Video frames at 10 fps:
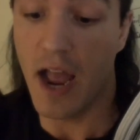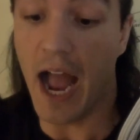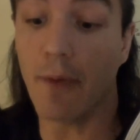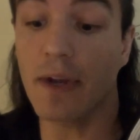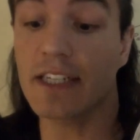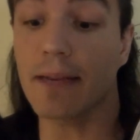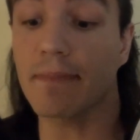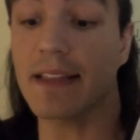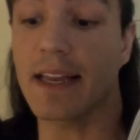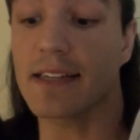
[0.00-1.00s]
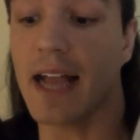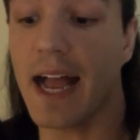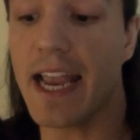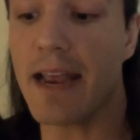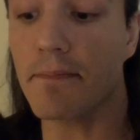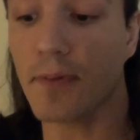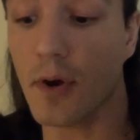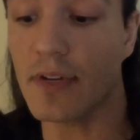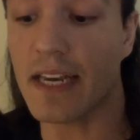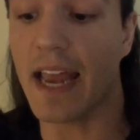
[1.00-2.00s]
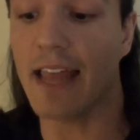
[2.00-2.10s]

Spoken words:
I want something that is high in protein